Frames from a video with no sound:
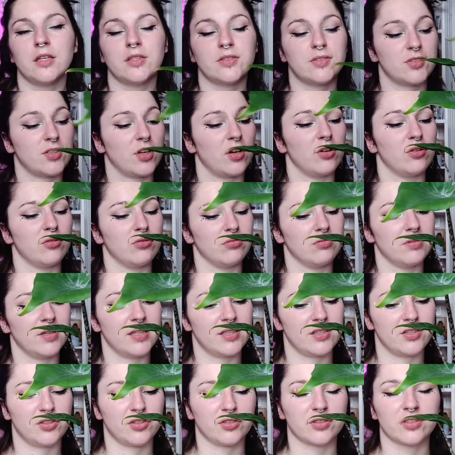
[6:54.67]
So
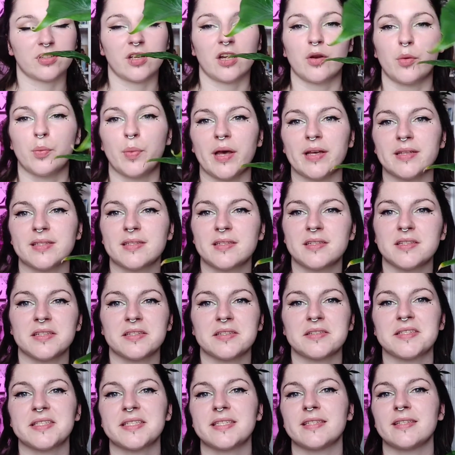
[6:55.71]
it's just kind of best to
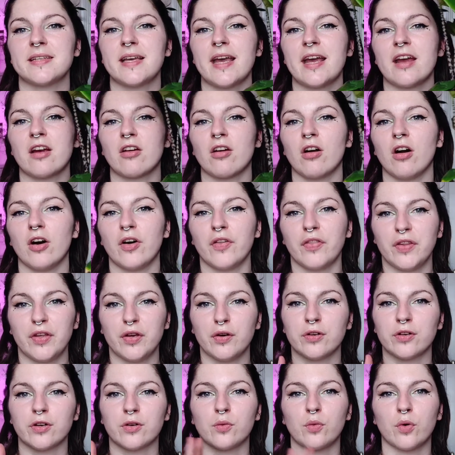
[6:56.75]
err on the
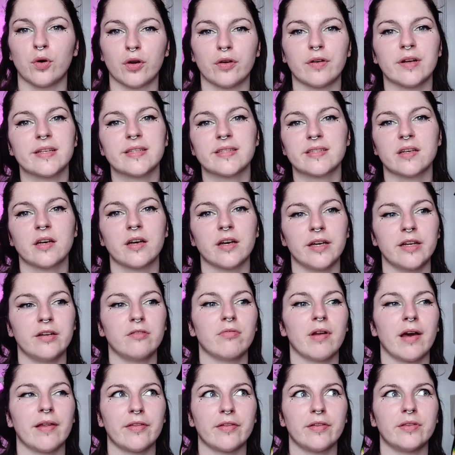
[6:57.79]
underwatering
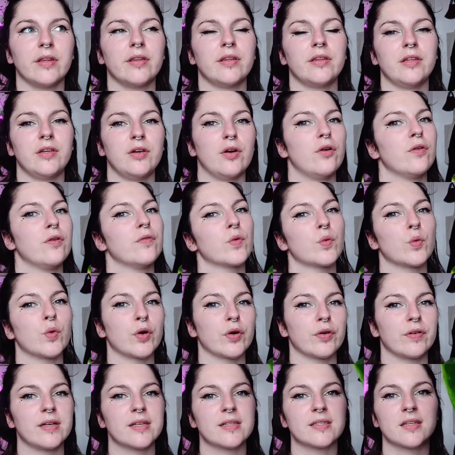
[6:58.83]
side rather than the
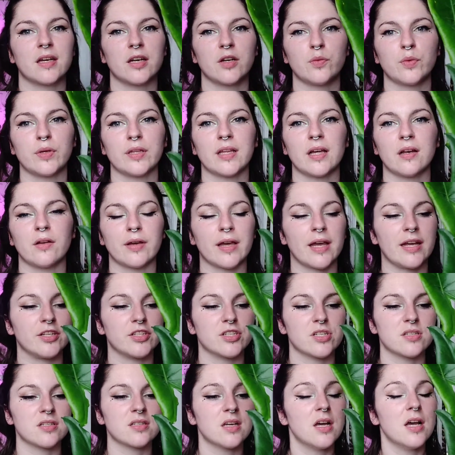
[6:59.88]
overwatering side with
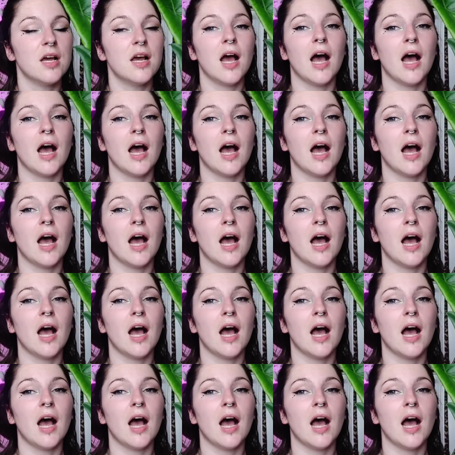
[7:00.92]
alocasias.